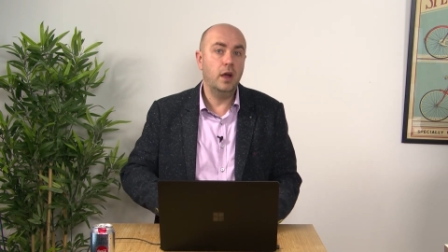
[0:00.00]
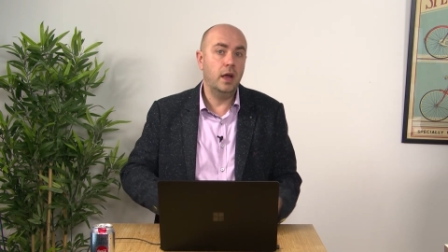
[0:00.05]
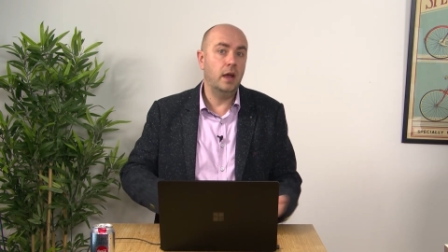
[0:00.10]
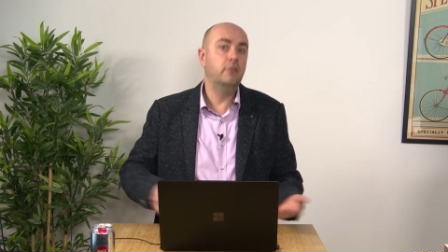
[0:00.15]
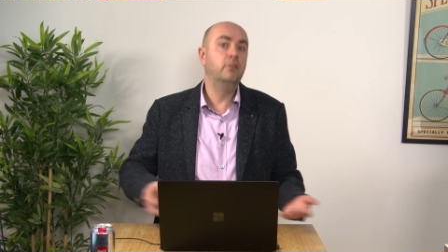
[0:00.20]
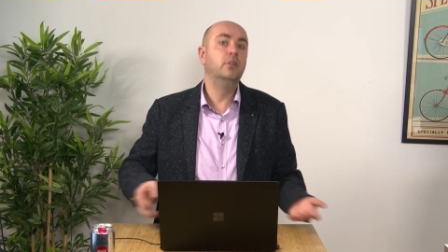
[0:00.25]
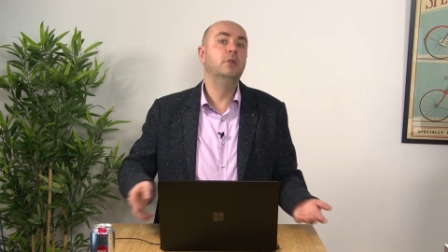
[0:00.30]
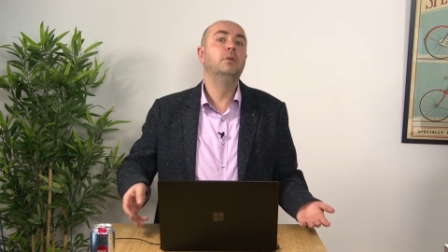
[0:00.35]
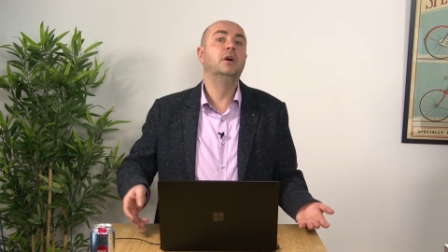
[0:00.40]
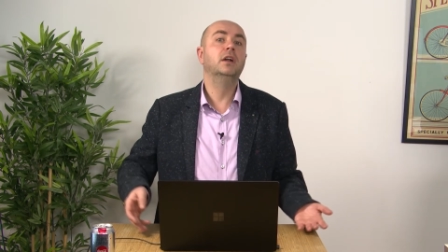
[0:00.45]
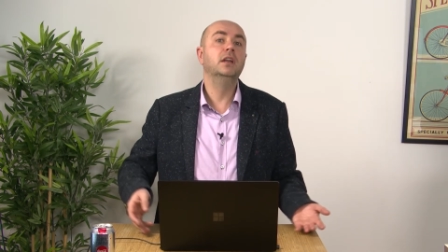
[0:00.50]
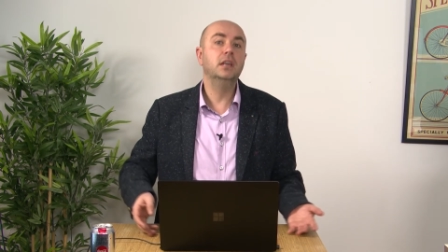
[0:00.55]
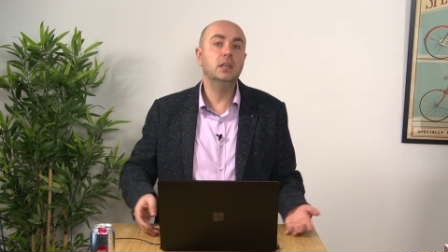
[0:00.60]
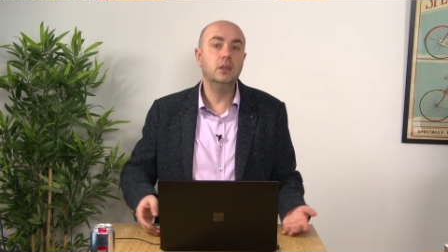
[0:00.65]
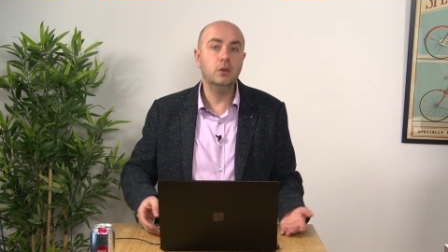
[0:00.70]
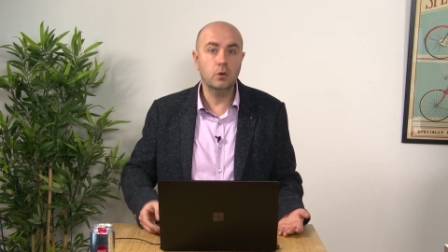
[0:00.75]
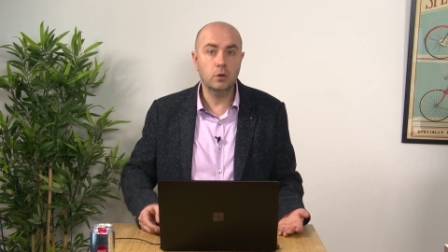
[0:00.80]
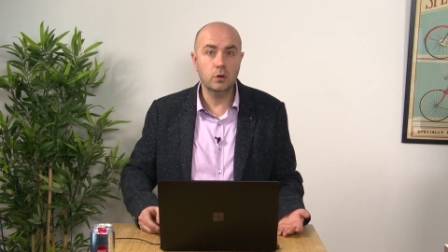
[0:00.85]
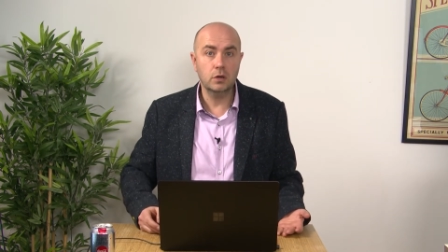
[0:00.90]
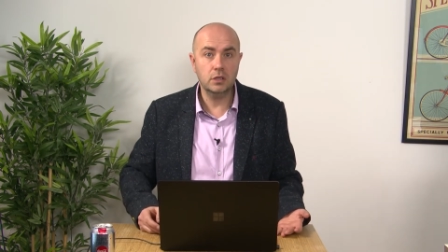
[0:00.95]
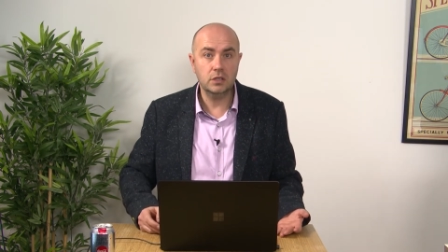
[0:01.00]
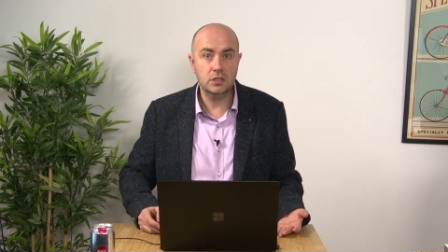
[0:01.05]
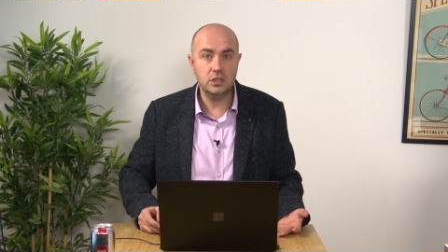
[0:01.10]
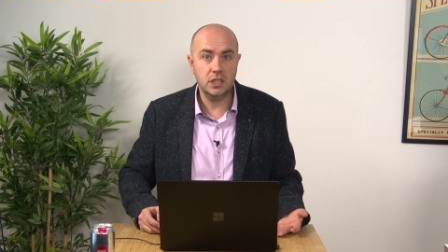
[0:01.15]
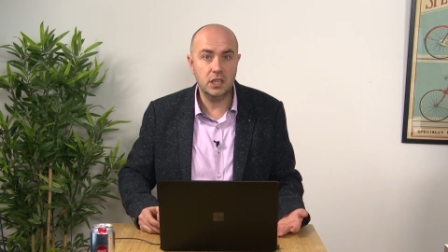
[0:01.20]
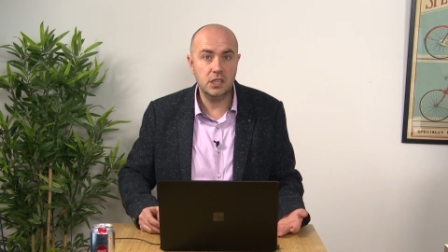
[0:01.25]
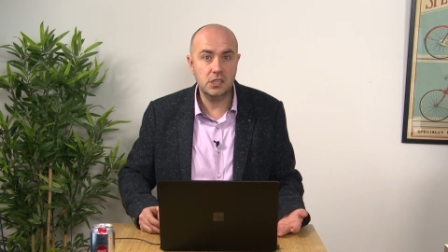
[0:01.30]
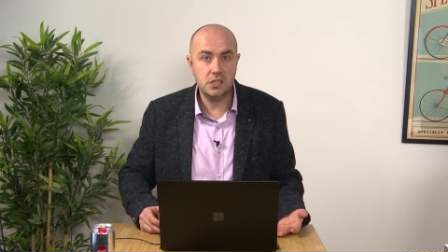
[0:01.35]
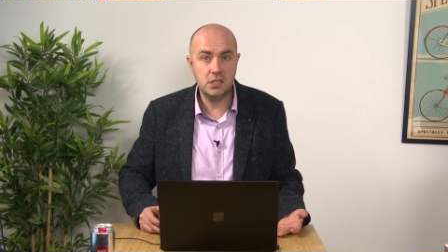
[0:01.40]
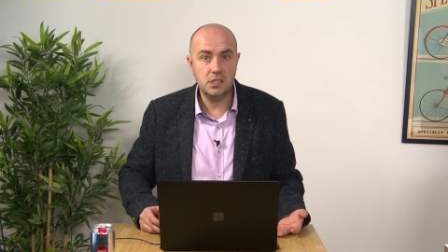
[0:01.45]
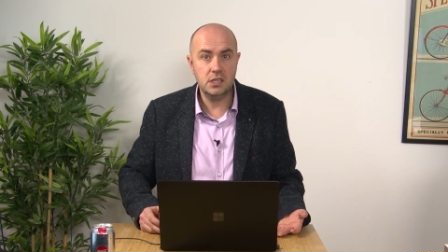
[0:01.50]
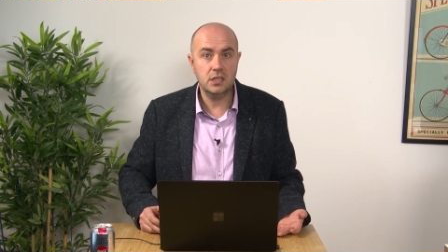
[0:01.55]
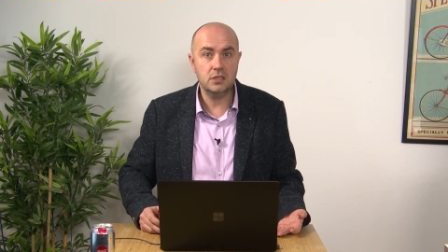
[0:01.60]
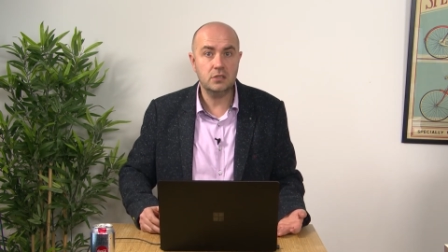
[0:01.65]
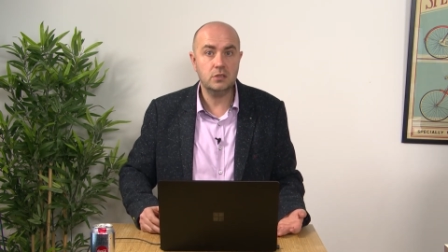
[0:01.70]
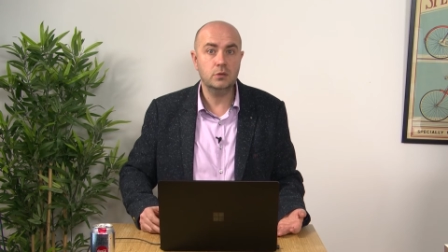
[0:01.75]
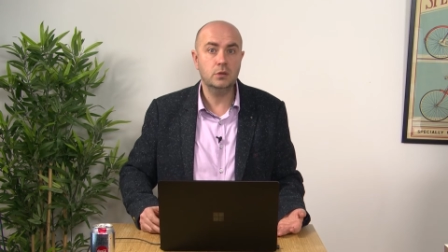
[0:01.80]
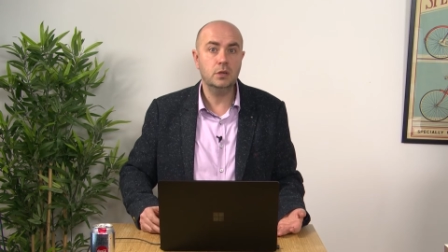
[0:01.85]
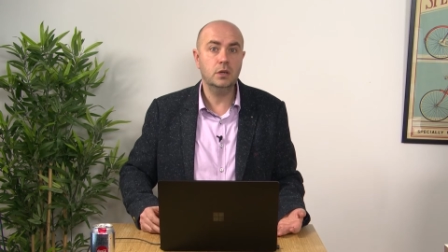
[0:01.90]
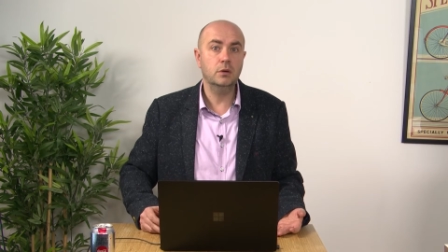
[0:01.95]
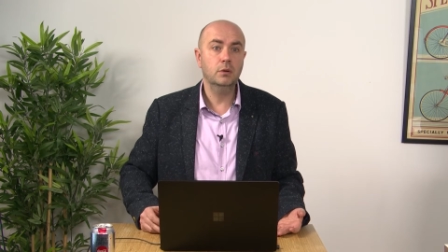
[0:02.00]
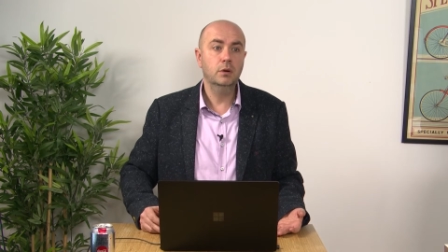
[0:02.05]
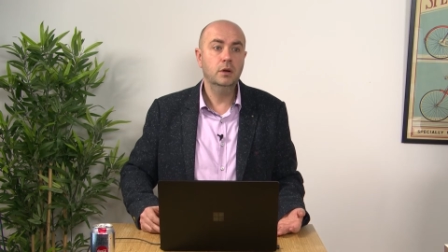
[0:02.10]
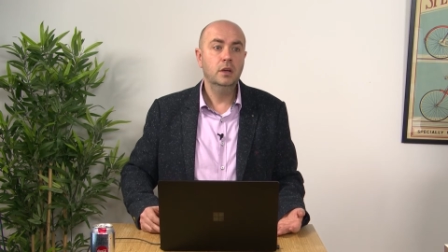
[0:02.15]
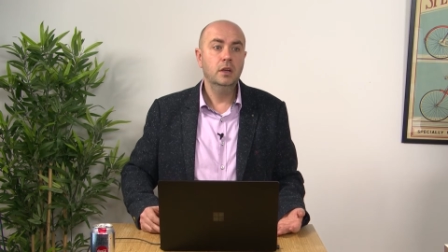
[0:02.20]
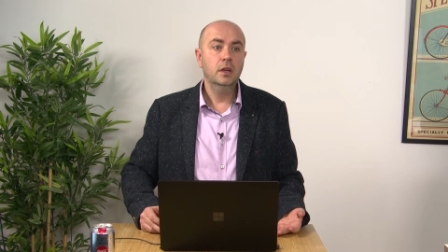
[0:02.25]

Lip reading: everybody in your organization, yes or no.